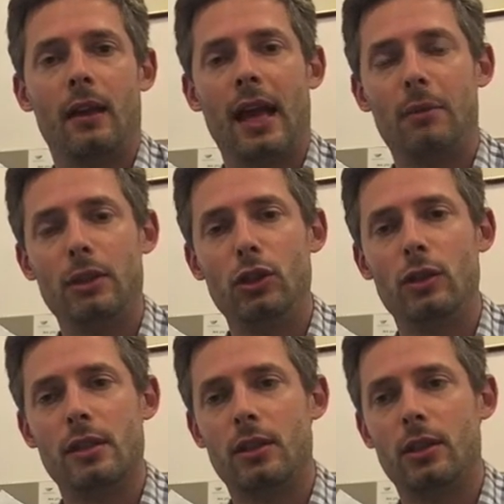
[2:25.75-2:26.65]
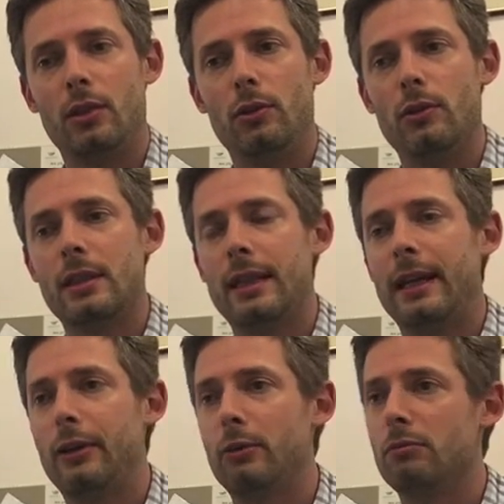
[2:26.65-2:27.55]
How many units to use?
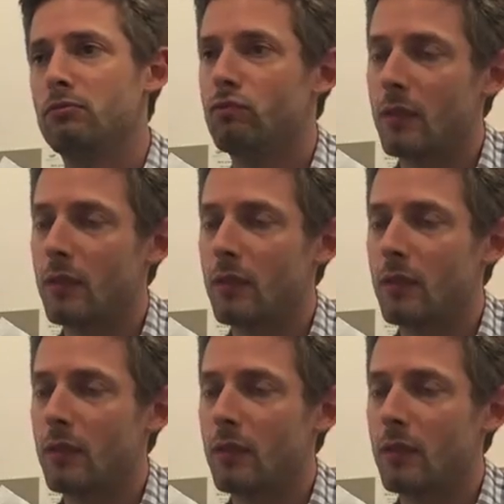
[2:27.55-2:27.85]
Now,